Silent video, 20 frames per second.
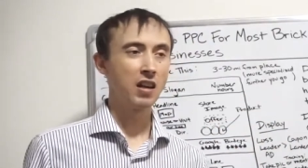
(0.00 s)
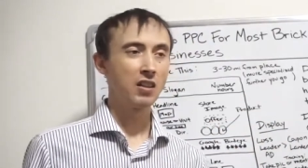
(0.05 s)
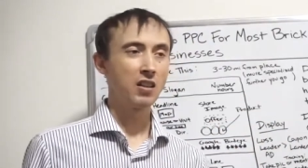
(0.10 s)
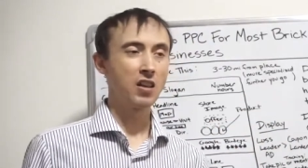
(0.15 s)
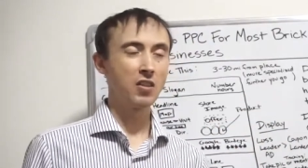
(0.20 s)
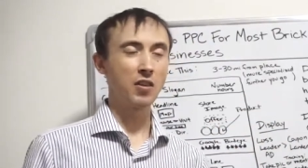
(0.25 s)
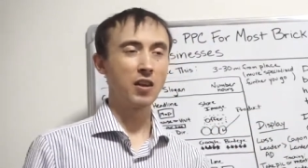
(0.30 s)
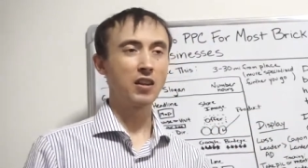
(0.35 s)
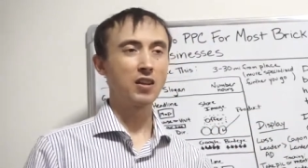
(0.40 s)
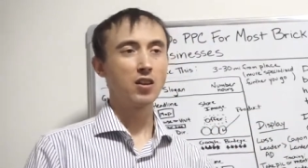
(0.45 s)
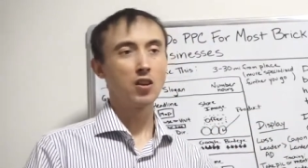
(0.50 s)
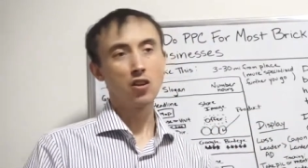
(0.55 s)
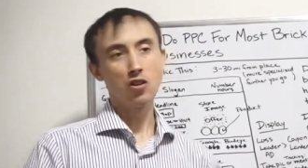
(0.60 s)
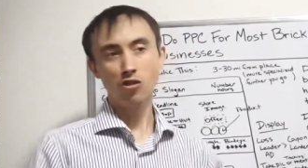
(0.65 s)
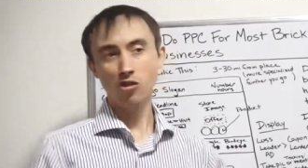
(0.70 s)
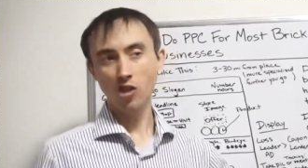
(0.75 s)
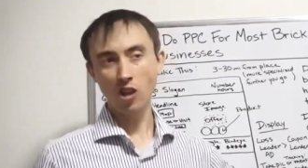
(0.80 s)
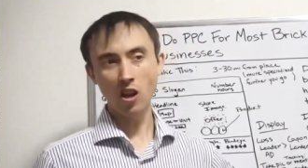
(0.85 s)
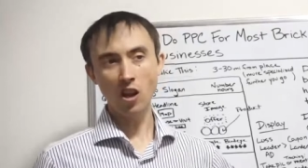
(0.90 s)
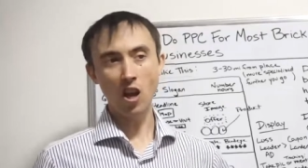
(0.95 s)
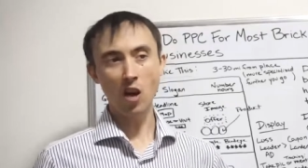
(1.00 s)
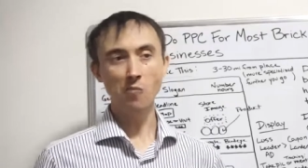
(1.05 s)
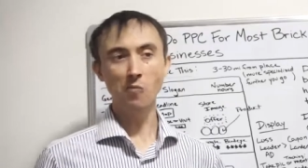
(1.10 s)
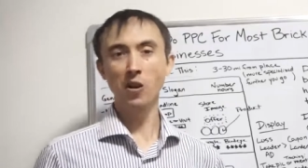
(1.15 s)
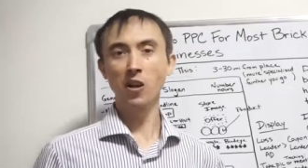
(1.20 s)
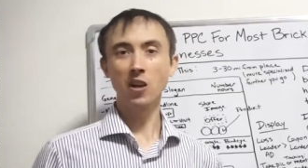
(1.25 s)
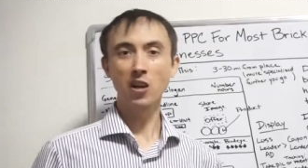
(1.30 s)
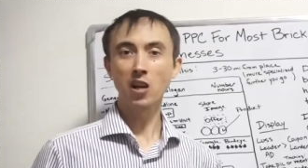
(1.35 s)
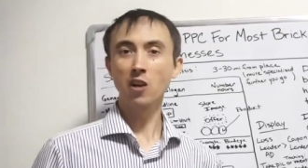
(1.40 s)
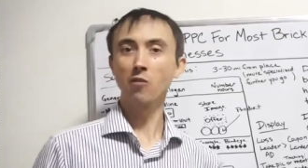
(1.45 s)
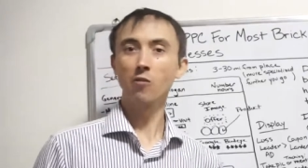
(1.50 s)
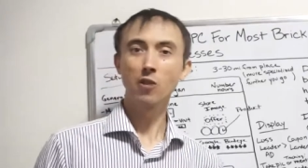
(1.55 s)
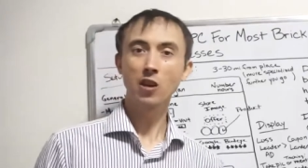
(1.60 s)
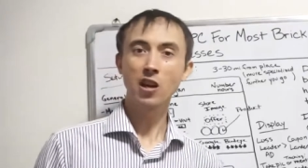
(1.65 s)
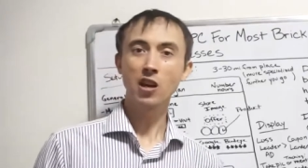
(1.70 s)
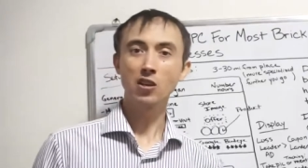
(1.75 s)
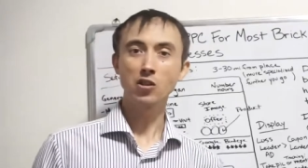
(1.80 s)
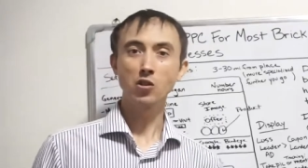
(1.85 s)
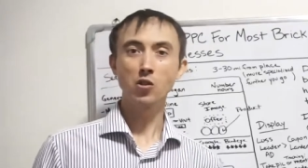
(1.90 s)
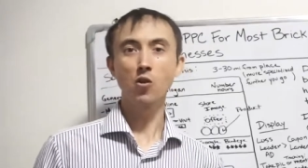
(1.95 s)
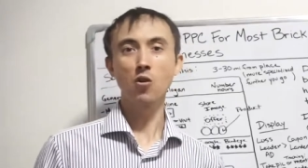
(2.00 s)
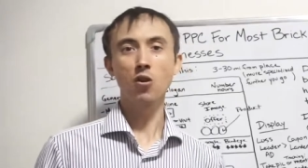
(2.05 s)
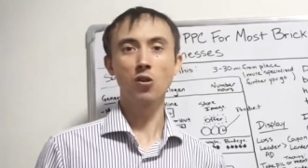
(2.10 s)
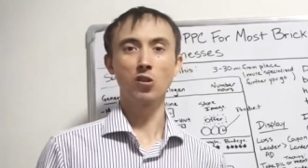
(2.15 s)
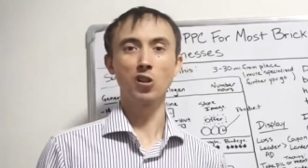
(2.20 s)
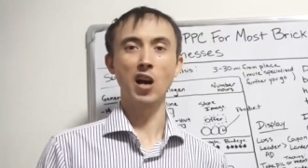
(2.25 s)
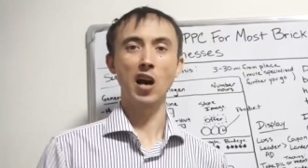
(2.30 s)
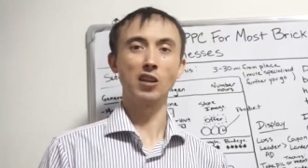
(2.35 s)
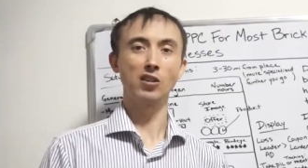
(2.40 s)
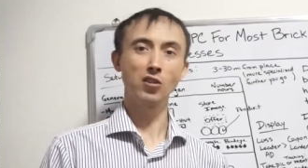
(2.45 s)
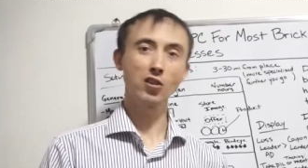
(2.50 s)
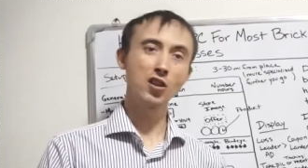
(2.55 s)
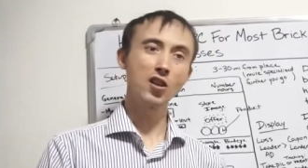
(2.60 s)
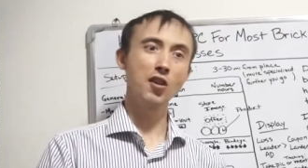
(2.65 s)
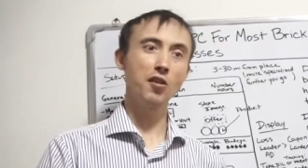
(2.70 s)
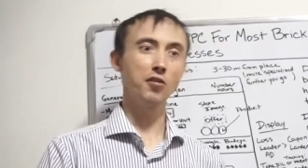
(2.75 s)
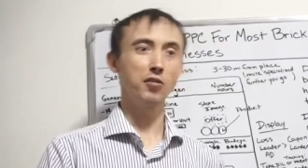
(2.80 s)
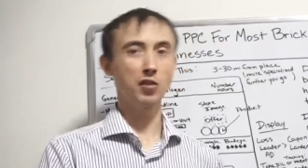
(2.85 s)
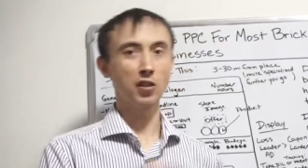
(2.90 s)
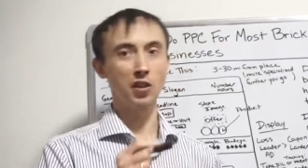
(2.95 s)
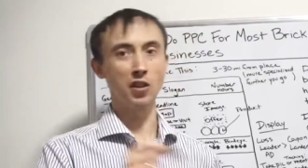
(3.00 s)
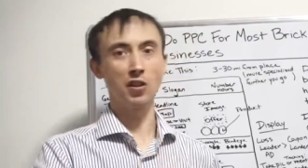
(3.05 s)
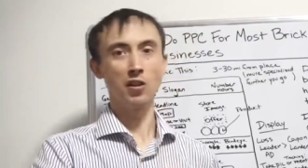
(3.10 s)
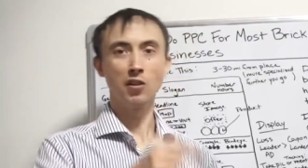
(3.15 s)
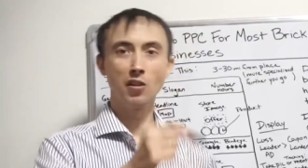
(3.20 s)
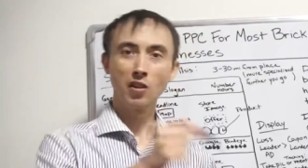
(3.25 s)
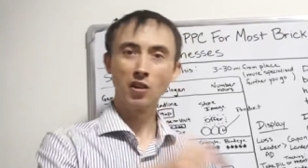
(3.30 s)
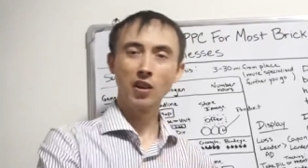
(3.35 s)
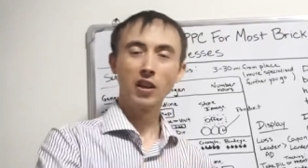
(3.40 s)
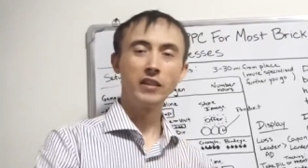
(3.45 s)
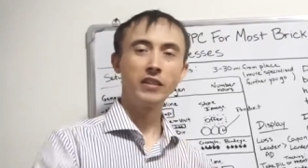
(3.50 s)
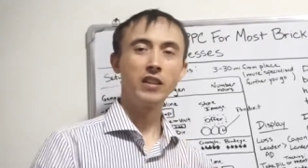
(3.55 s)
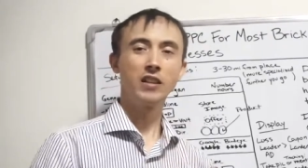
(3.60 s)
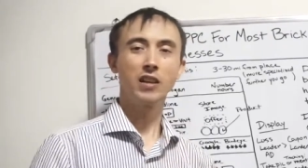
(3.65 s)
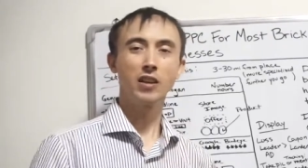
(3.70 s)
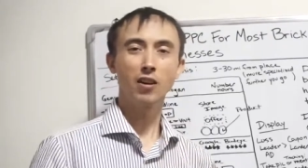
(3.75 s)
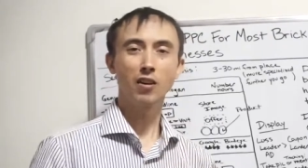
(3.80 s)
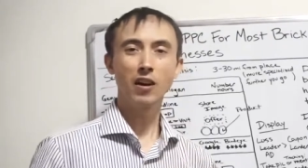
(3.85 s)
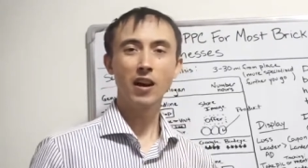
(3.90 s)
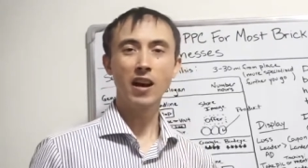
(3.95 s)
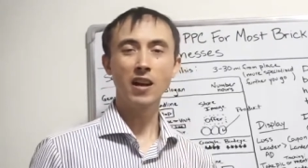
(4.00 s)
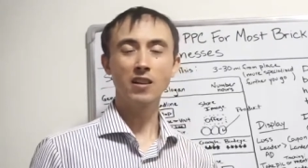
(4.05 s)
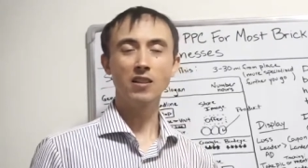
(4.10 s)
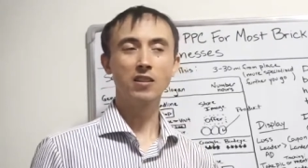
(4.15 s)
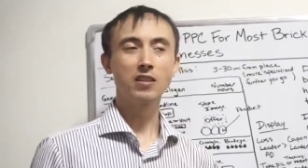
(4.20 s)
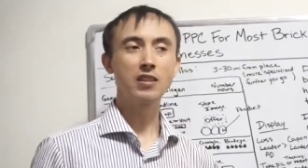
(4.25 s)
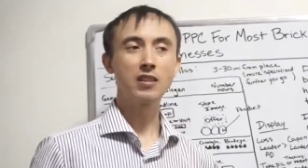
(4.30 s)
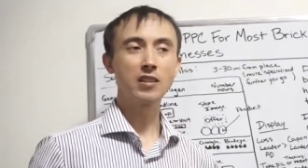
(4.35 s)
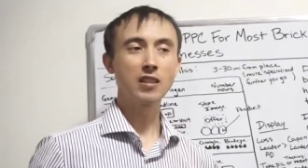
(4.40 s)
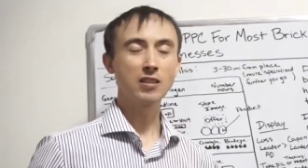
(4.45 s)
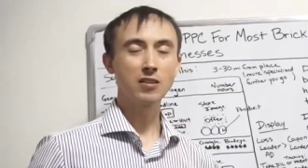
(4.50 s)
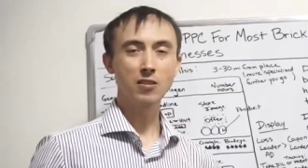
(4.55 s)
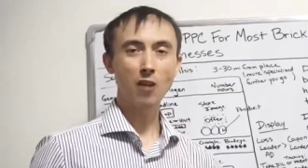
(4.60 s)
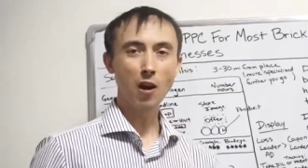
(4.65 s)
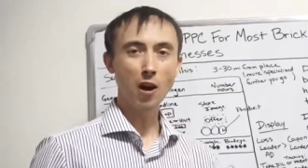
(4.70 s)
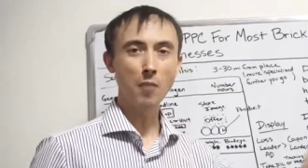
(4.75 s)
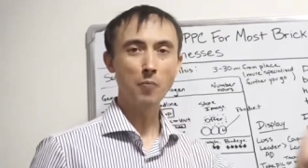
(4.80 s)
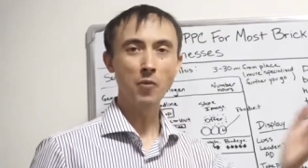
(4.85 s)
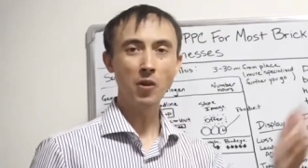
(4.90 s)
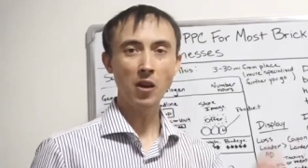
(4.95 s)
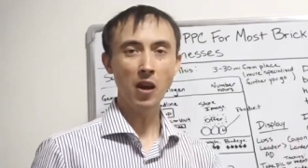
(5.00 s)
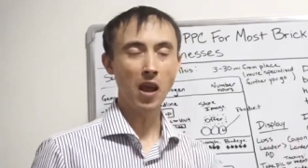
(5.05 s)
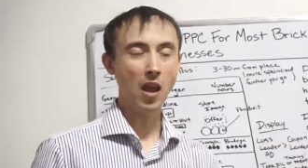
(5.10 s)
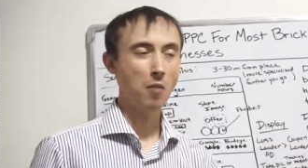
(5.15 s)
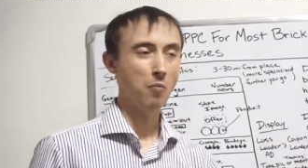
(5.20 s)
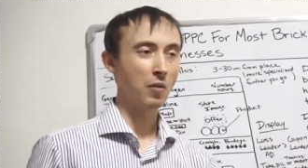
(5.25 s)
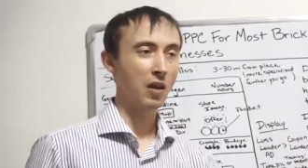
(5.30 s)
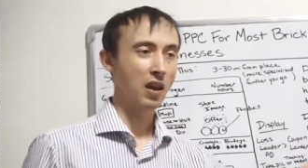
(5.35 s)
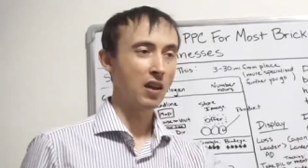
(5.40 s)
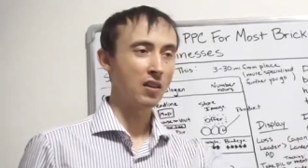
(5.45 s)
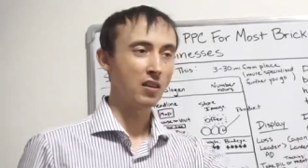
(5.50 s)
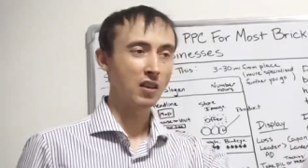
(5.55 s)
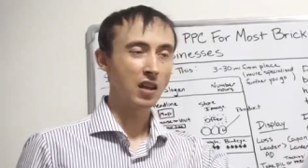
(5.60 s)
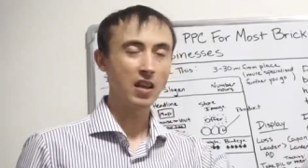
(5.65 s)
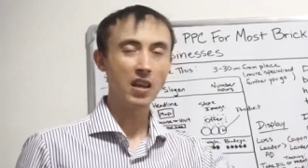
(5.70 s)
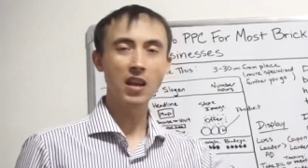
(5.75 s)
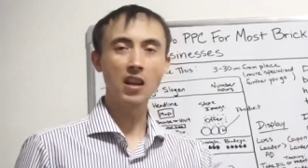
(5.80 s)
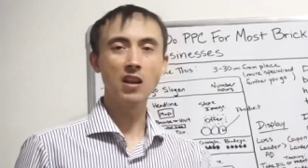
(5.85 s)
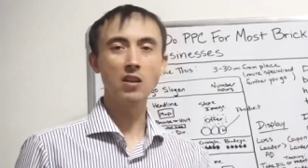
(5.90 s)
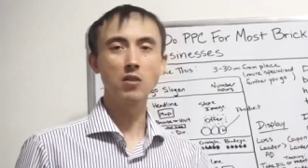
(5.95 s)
They think, gee, I'm going to get rich. Google ads are easy. And then they go ahead and start up their campaign. They get